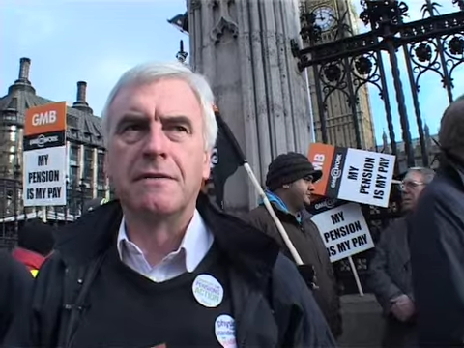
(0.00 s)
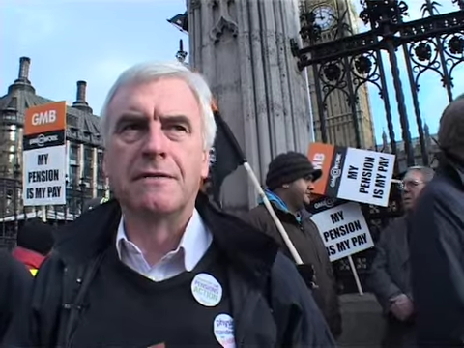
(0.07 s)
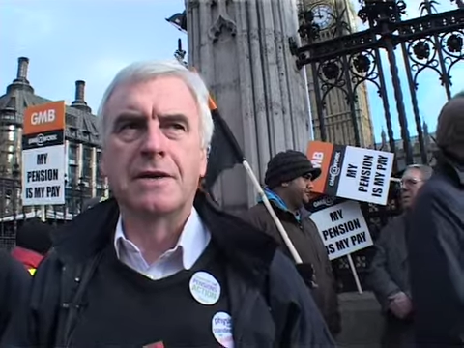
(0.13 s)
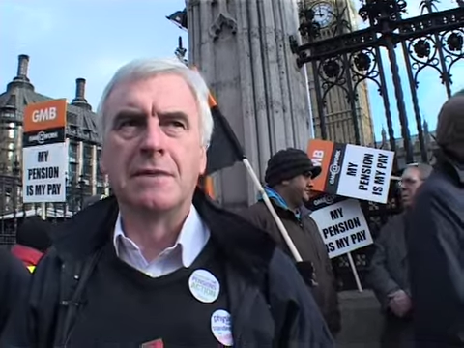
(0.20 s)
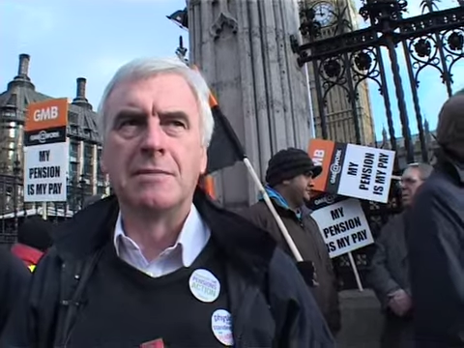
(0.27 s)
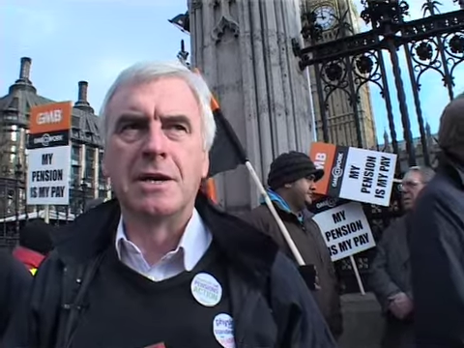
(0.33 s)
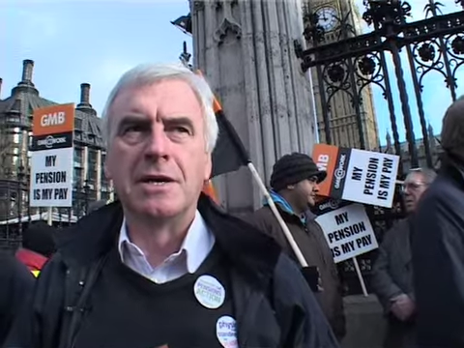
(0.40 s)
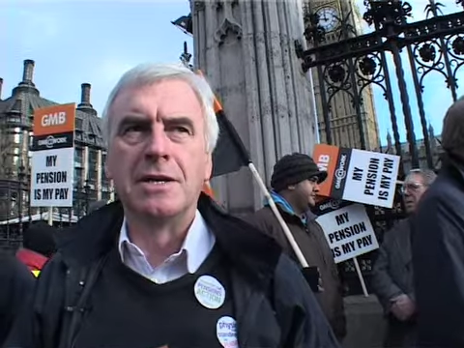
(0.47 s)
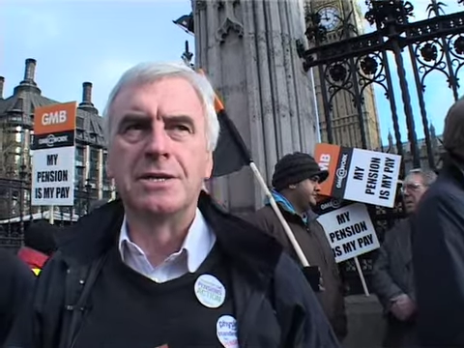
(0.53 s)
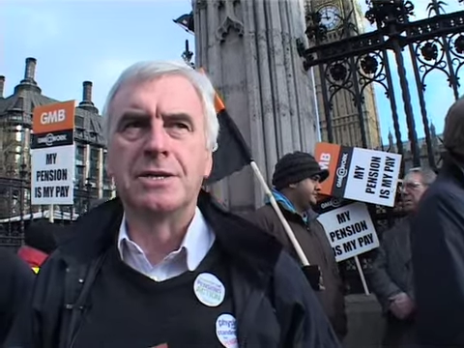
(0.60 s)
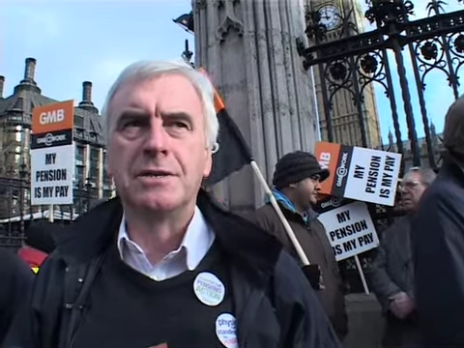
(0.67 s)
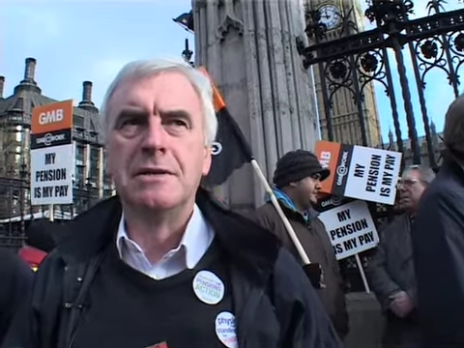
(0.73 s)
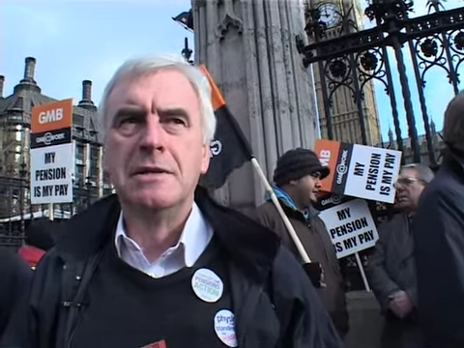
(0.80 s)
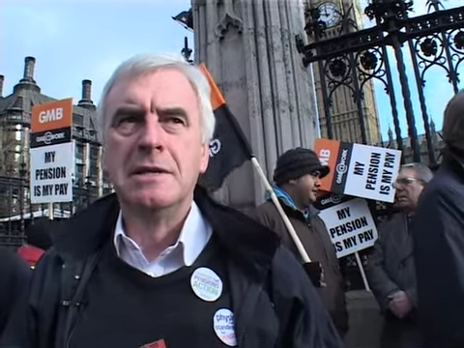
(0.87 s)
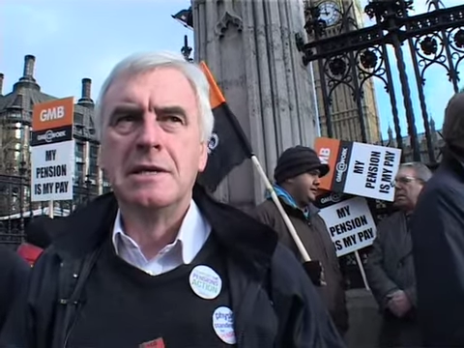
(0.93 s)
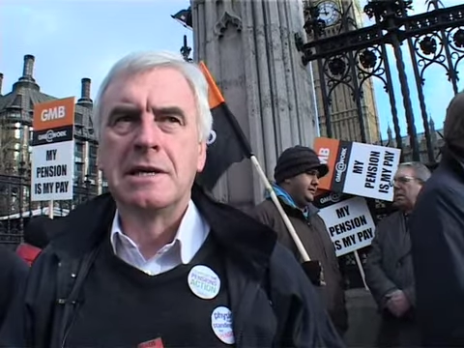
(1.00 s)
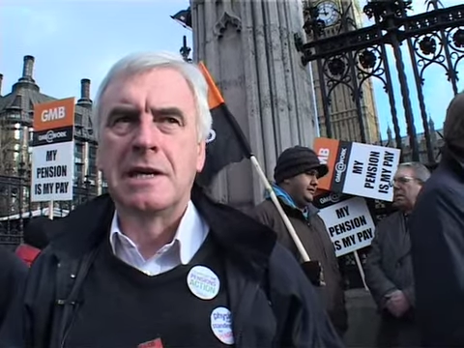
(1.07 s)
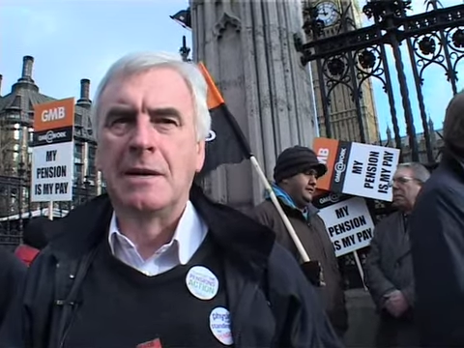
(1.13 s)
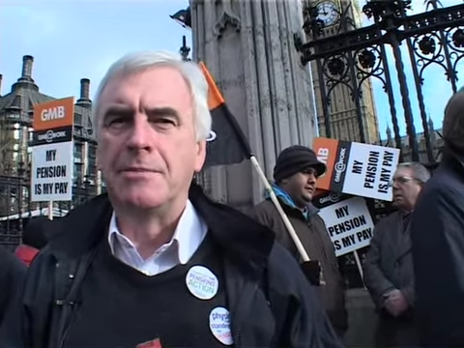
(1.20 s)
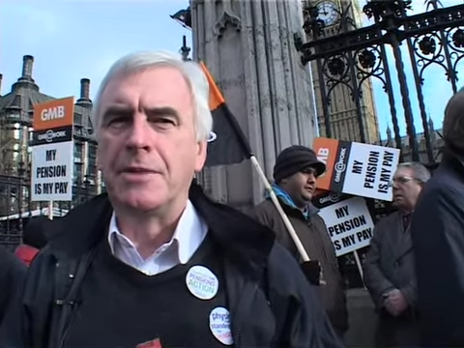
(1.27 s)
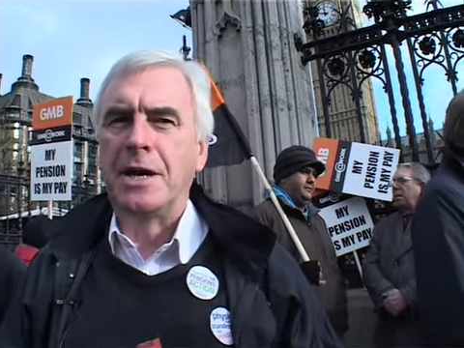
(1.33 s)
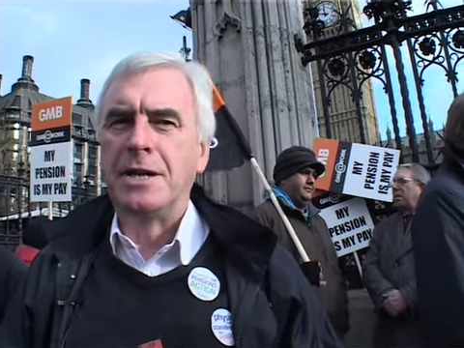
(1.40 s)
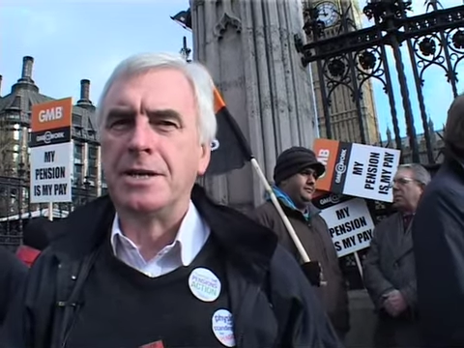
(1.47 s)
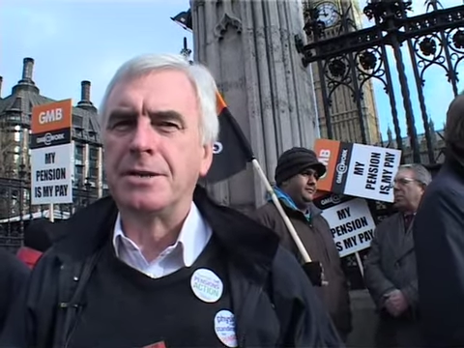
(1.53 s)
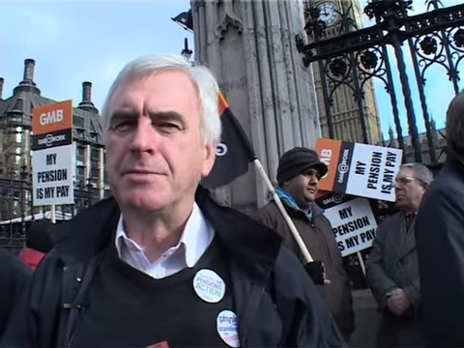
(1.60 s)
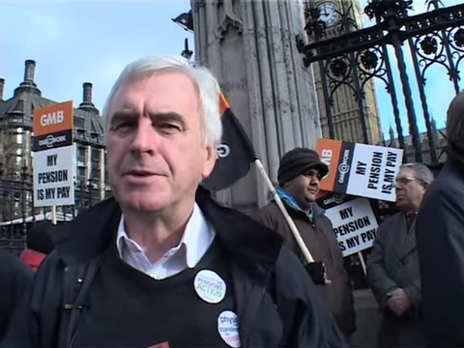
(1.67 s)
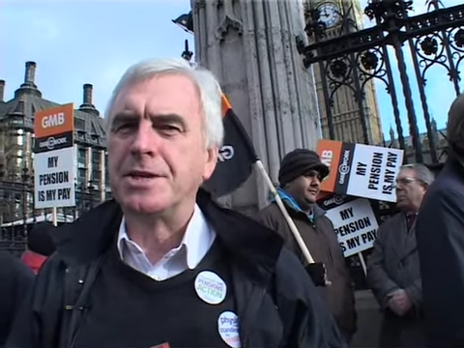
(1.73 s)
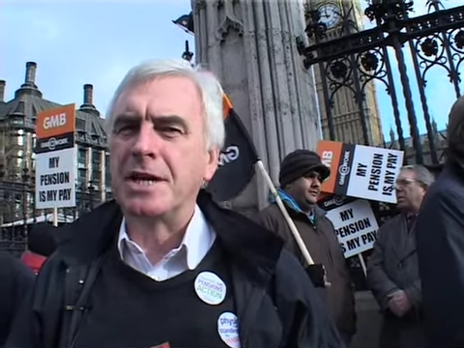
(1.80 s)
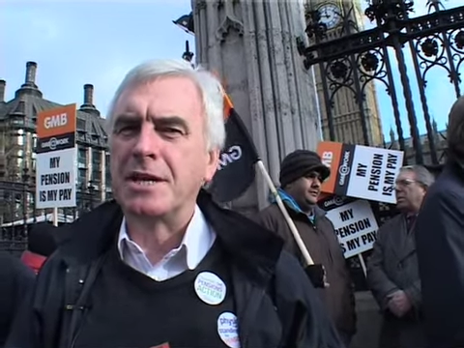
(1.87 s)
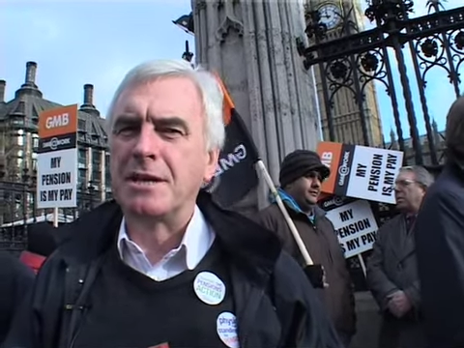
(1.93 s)
have come out in campaigning to
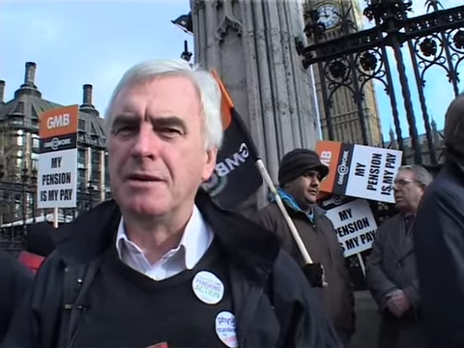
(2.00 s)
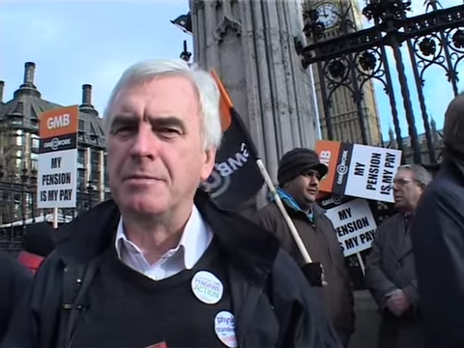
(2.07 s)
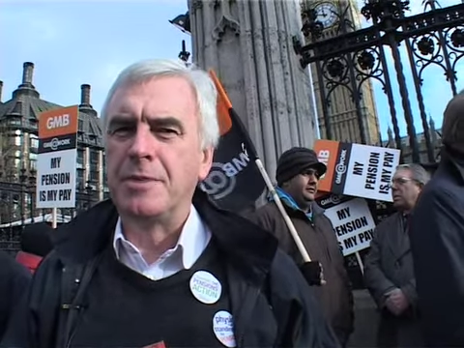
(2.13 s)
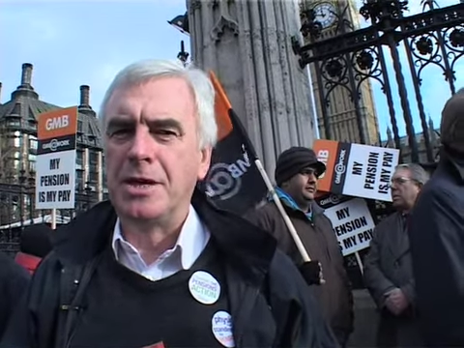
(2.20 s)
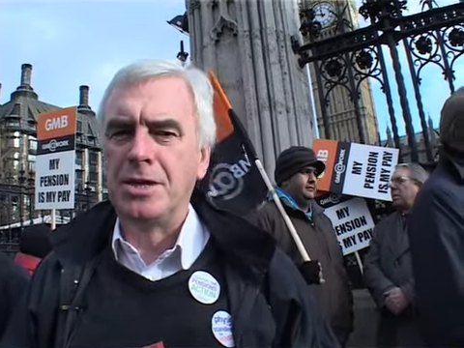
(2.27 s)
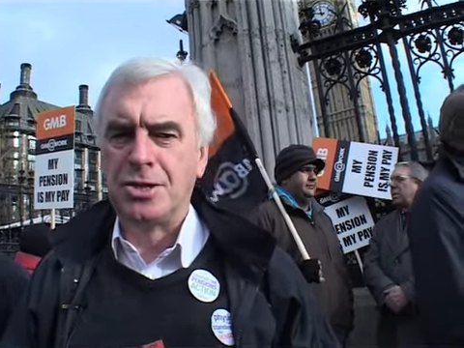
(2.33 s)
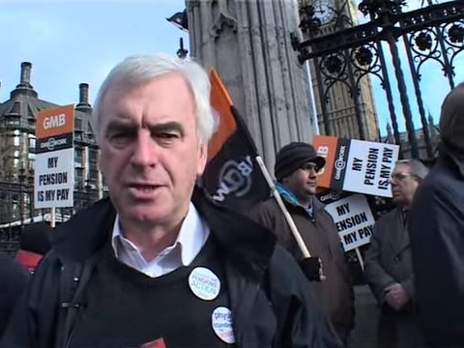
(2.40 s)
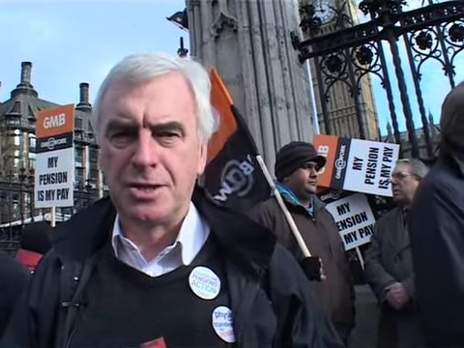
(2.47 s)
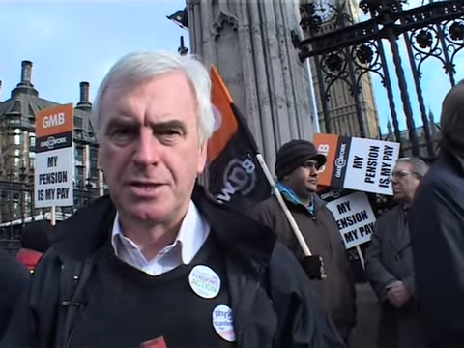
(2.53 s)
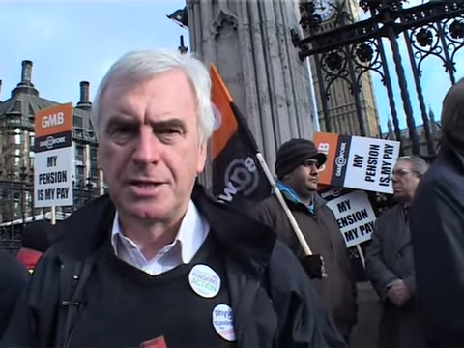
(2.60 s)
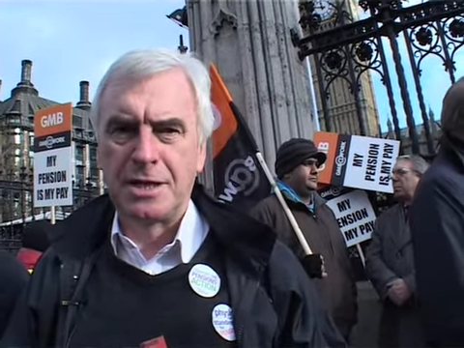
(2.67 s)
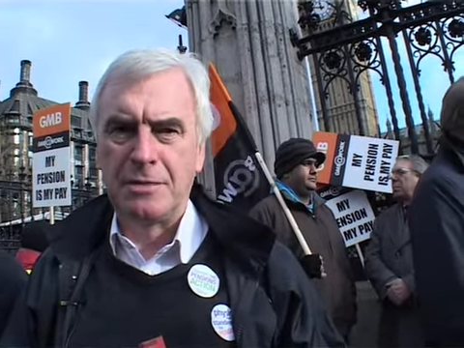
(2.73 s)
protect their pensions.